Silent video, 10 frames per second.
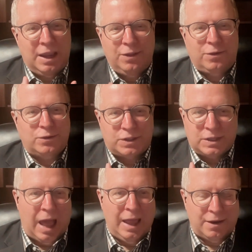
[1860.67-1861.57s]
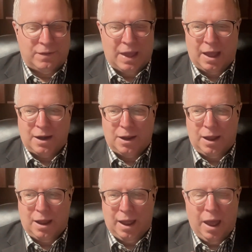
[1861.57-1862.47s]
either side of that
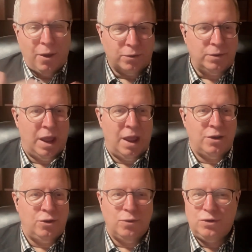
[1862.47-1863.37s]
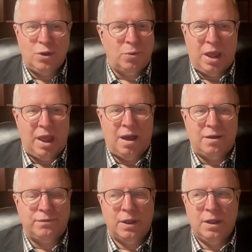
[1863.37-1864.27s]
out, and you don't
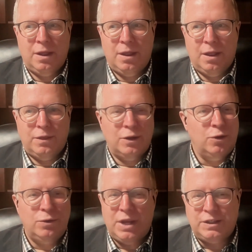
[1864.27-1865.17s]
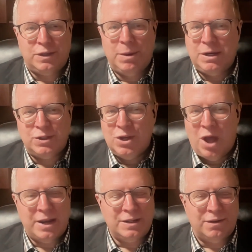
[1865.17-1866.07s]
have the New Testament is
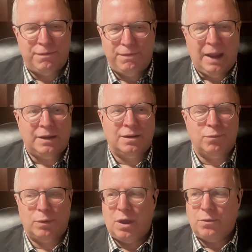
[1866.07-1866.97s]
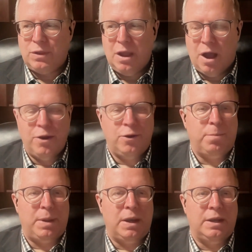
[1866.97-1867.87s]
not as effective without the
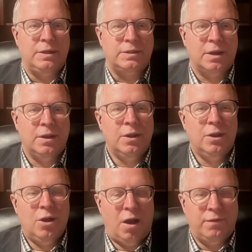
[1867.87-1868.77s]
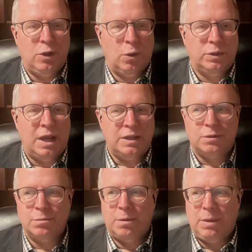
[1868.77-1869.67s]
underpinnings of the Old
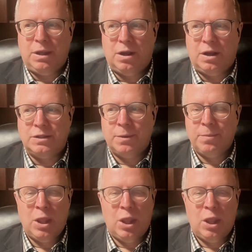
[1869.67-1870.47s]
Testament because